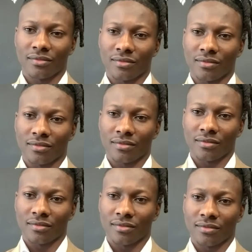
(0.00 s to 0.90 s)
he
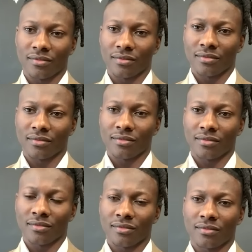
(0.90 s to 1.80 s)
is somebody you
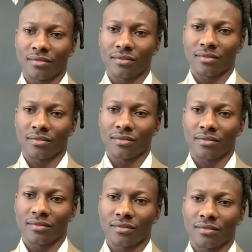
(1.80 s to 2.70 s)
will be able to click
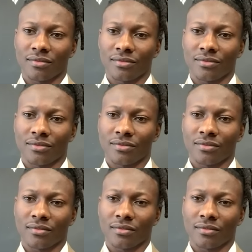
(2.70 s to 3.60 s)
with, I guess, is the
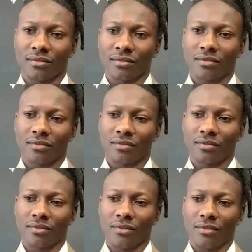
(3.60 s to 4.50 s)
first question. And, Brad,
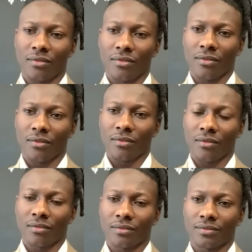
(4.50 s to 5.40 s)
I'll just have one
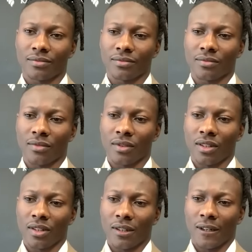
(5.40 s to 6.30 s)
follow-up.
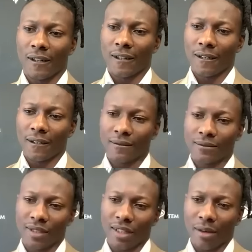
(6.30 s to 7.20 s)
Uh,
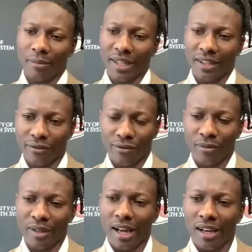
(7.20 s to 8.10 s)
I mean, from
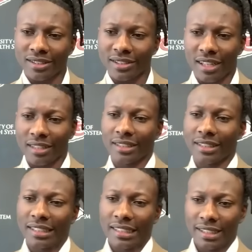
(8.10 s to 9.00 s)
the outside
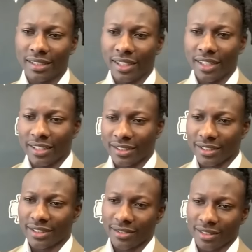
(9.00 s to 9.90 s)
looking in, it
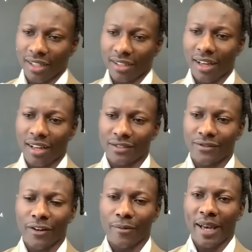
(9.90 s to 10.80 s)
just seems like a guy that's
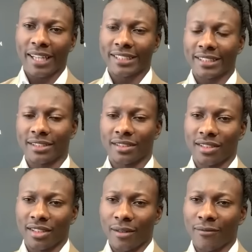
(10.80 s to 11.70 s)
very passionate.
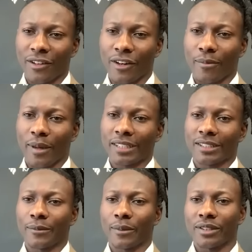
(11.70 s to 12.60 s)
And I'm a very
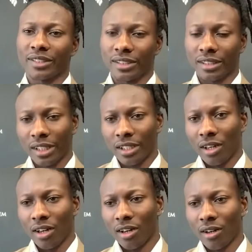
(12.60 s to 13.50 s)
passionate person.
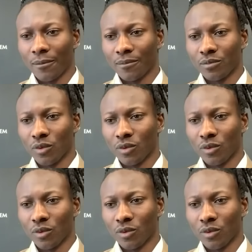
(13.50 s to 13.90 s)
Um,